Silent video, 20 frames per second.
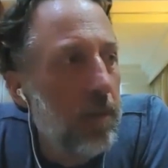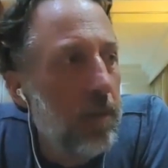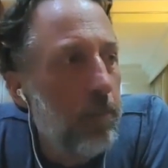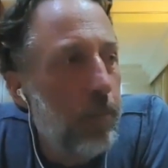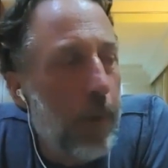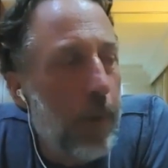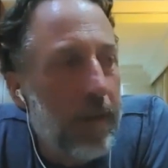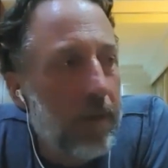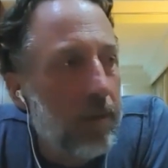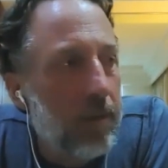
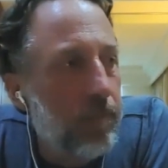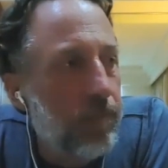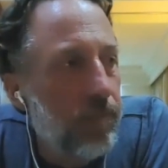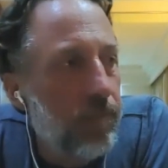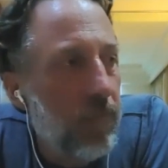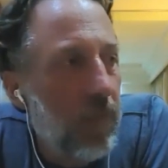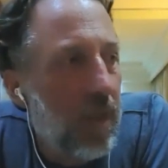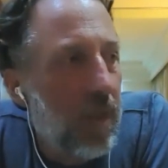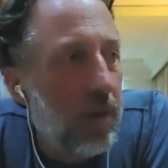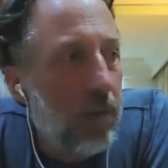But
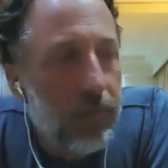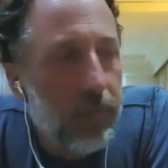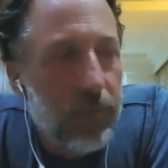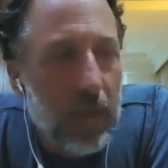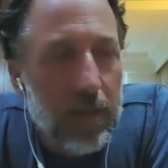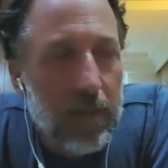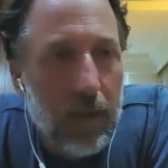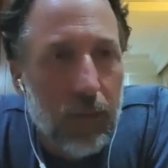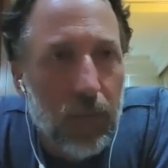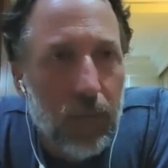I don't
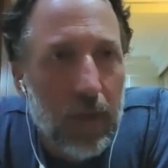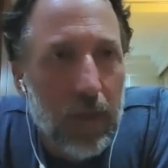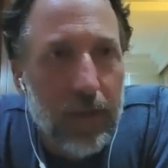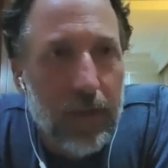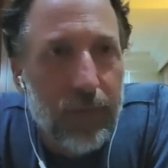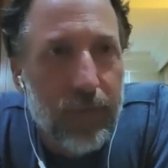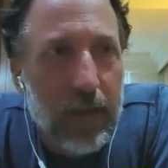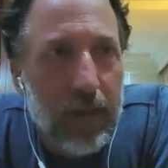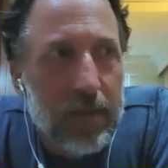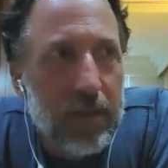think that really
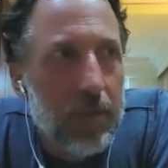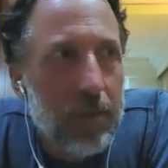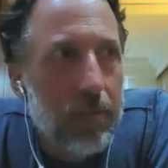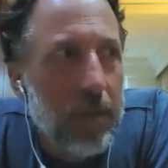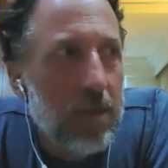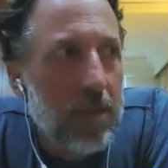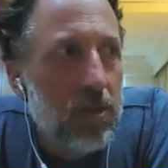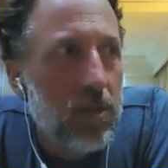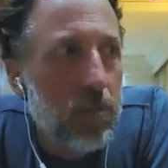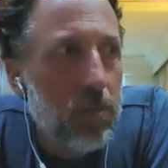affected
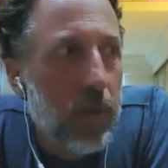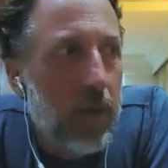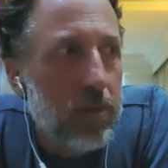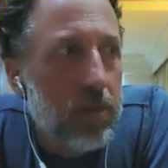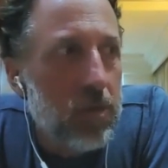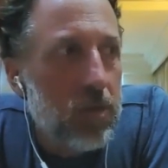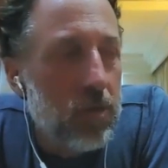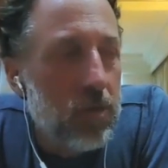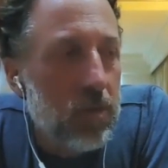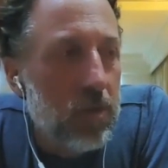me too
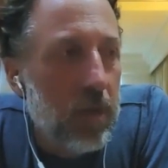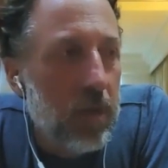much.